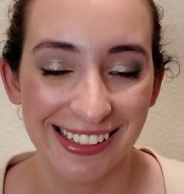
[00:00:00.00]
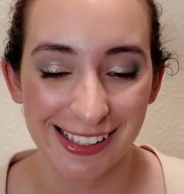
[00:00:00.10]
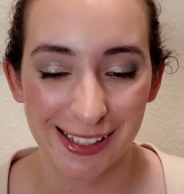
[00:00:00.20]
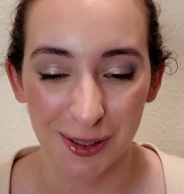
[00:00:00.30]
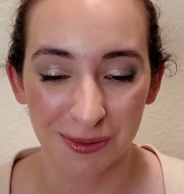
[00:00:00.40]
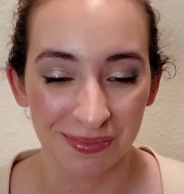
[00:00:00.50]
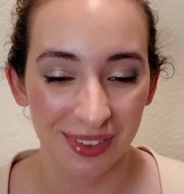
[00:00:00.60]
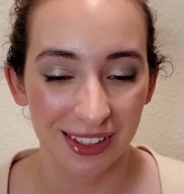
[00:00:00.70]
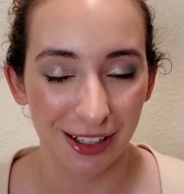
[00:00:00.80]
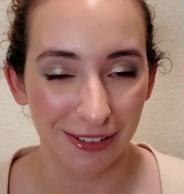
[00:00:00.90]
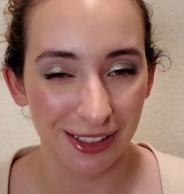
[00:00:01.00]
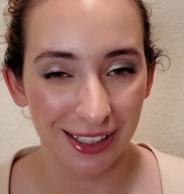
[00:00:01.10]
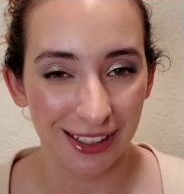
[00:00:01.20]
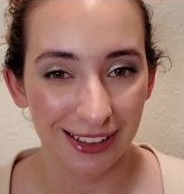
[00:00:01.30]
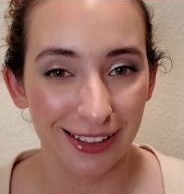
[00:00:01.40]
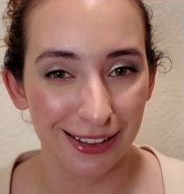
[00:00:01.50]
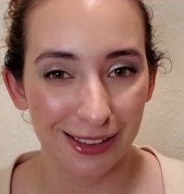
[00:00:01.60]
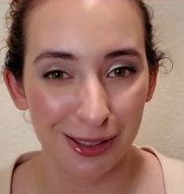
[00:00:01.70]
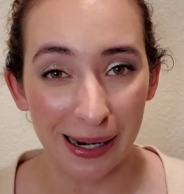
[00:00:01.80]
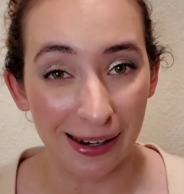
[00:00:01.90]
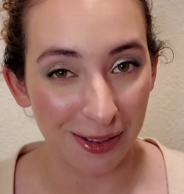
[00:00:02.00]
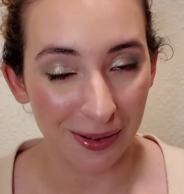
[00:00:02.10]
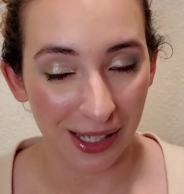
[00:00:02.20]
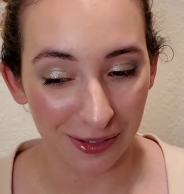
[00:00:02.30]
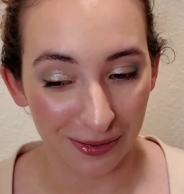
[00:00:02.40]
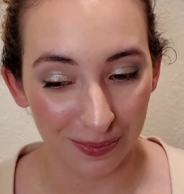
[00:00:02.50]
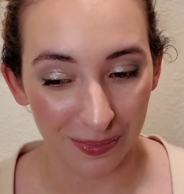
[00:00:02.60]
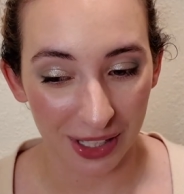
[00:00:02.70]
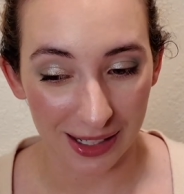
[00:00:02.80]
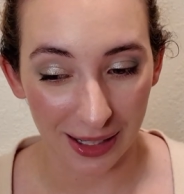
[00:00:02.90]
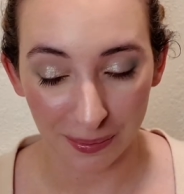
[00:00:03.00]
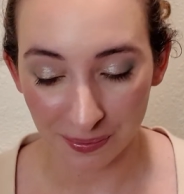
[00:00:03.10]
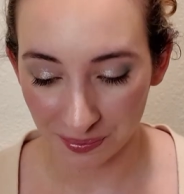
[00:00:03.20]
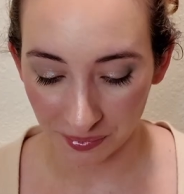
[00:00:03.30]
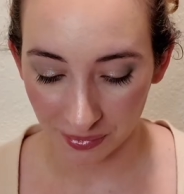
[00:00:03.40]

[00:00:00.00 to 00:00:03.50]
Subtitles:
So definitely need to not do that this time.